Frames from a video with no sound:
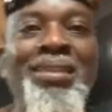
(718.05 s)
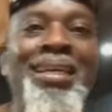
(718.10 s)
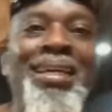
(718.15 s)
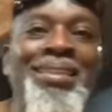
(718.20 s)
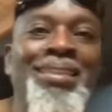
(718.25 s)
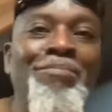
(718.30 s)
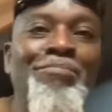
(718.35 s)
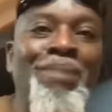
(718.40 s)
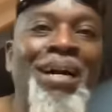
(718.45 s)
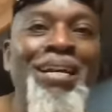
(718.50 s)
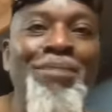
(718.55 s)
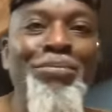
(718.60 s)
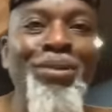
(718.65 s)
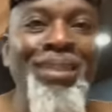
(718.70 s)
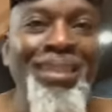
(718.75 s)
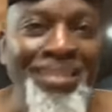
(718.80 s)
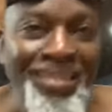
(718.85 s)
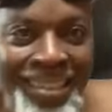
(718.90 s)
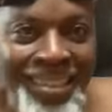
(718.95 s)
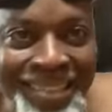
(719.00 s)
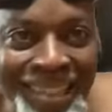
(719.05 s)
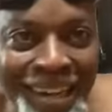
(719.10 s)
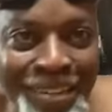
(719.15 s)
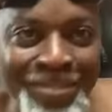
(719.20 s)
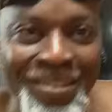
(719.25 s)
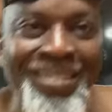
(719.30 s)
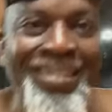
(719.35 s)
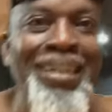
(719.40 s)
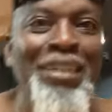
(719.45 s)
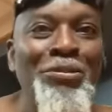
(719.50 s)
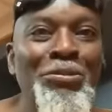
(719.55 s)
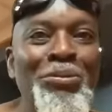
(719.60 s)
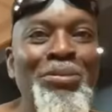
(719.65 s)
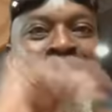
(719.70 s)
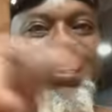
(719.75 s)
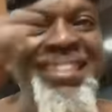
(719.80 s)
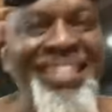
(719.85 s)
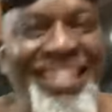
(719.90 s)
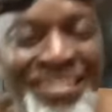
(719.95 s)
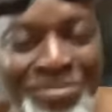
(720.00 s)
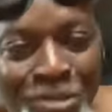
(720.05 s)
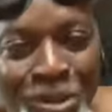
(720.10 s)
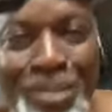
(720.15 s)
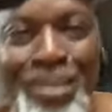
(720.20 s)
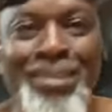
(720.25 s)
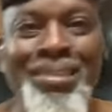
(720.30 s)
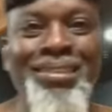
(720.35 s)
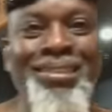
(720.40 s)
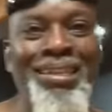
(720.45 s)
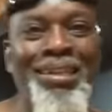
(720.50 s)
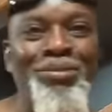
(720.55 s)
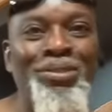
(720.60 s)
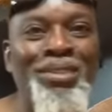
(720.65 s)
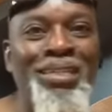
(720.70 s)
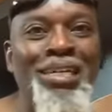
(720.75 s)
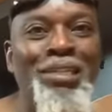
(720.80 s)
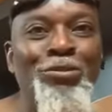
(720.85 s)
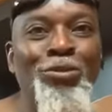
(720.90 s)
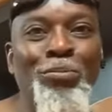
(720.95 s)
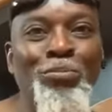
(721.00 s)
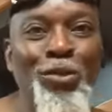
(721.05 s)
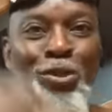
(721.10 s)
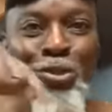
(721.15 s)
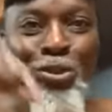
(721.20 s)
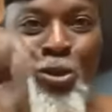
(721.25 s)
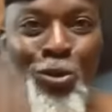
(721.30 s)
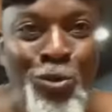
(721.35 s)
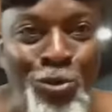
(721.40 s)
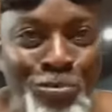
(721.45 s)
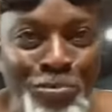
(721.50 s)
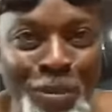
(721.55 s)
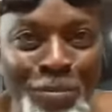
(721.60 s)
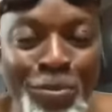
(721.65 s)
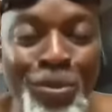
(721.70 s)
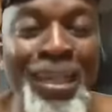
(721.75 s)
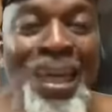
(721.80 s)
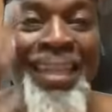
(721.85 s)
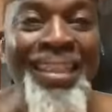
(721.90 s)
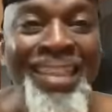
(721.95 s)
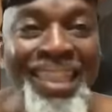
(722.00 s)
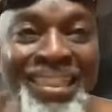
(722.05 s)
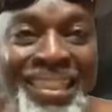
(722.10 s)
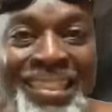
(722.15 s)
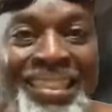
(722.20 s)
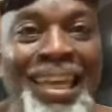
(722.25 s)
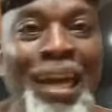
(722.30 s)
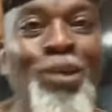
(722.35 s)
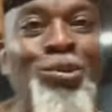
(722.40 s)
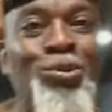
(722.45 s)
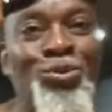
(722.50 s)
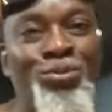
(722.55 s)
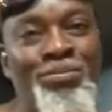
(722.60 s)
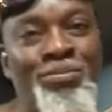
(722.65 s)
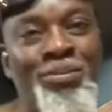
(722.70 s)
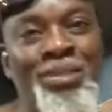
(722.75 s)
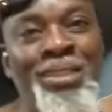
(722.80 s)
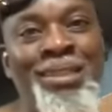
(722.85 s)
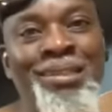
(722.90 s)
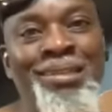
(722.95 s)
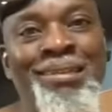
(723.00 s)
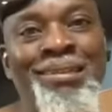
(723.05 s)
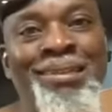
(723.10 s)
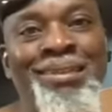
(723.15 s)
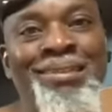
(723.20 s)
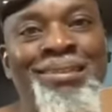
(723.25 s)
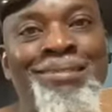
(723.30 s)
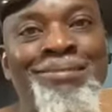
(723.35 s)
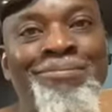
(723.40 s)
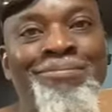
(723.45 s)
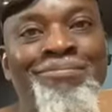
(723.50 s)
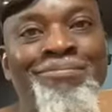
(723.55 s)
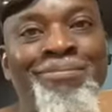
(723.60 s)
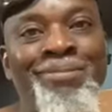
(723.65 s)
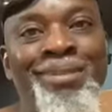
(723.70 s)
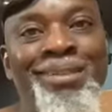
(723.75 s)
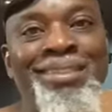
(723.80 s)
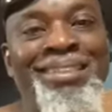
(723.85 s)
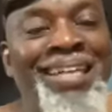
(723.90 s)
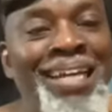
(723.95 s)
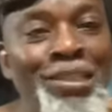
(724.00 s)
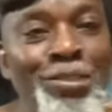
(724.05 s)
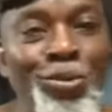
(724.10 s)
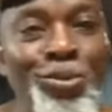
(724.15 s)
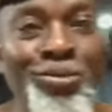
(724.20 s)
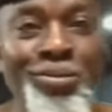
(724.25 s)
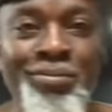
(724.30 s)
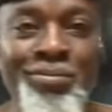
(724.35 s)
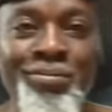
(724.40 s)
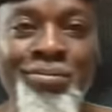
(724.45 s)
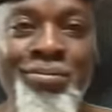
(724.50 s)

that the Bible is 6,000 years old and the world is 6,000 years old, but your own people are 13,000 years old,